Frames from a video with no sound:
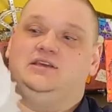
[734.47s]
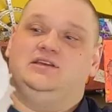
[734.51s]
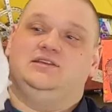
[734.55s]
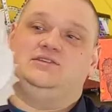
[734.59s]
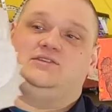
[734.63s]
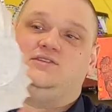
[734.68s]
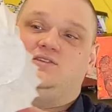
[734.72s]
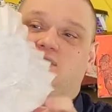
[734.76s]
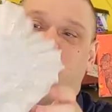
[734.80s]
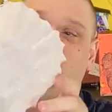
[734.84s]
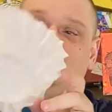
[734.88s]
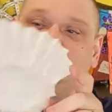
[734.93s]

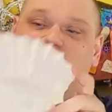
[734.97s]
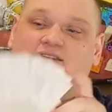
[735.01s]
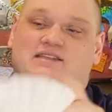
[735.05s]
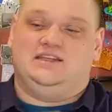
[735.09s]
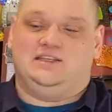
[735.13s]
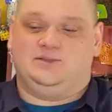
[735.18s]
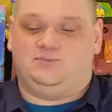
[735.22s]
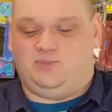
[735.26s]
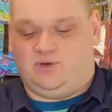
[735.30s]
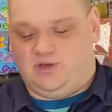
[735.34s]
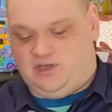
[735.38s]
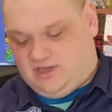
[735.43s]
so that stays
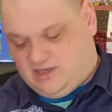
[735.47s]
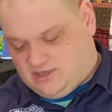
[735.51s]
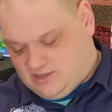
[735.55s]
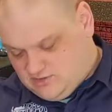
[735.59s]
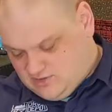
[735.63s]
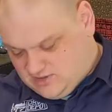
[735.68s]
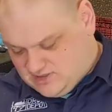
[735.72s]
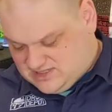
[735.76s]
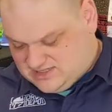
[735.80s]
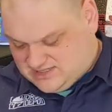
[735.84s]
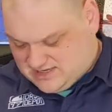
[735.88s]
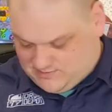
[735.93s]
put, and do
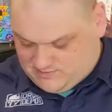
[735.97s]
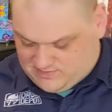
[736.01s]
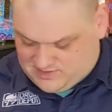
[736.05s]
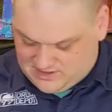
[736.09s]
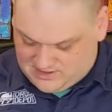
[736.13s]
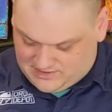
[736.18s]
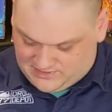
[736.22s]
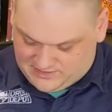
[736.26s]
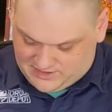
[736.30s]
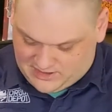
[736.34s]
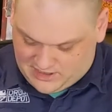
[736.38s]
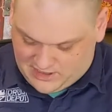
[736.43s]
the same thing
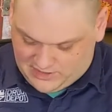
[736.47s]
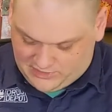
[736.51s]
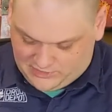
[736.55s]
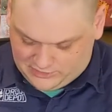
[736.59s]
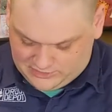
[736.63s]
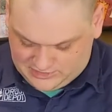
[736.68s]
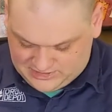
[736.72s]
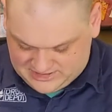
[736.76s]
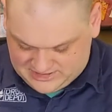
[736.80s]
on the other